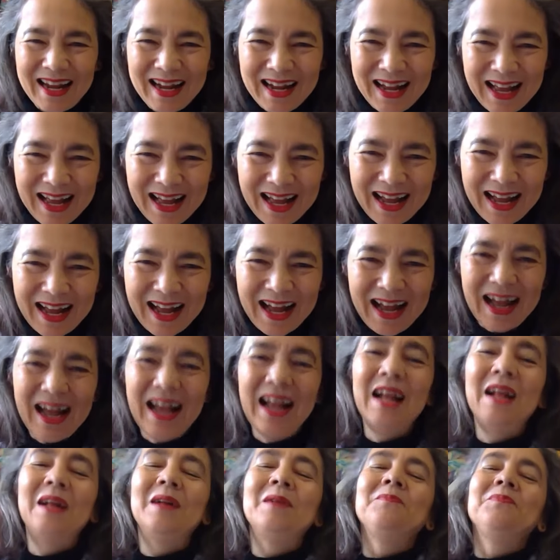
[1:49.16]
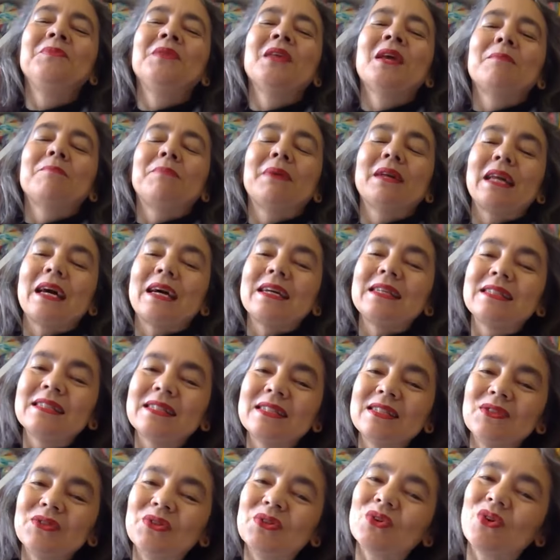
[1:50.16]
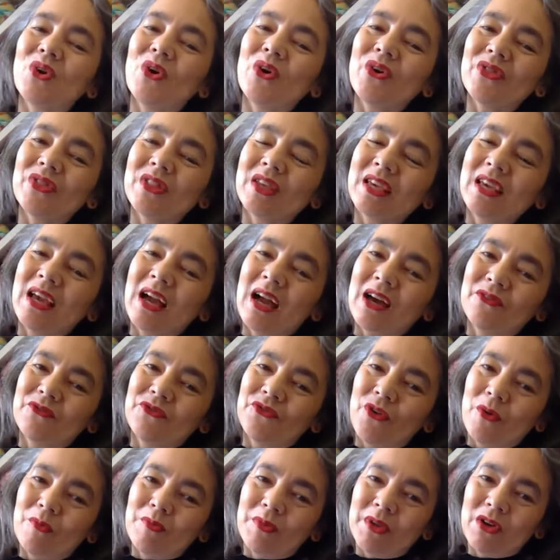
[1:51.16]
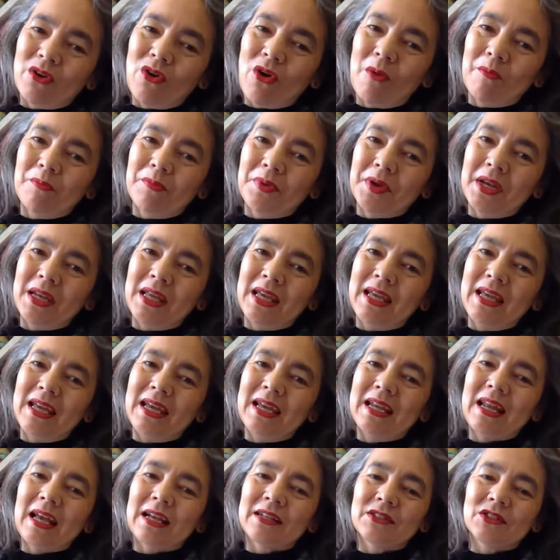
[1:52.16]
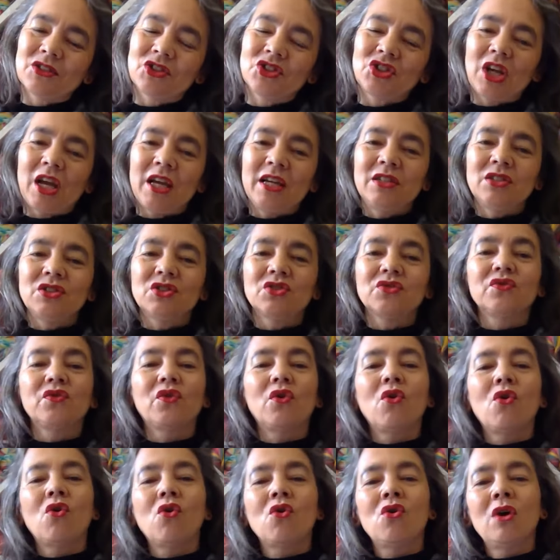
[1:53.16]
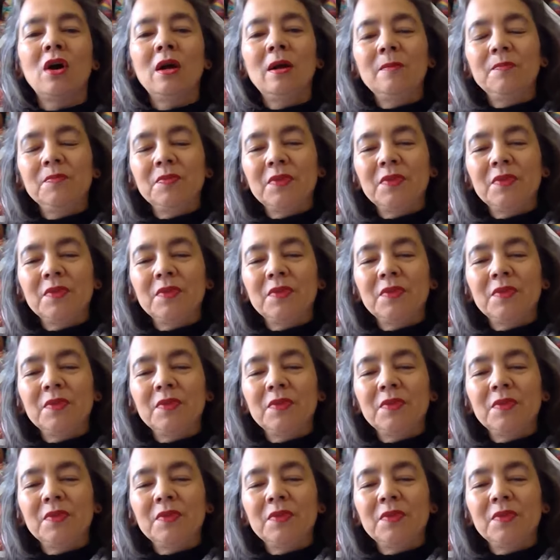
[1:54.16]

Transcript: But I still got the yarn from the company in exchange for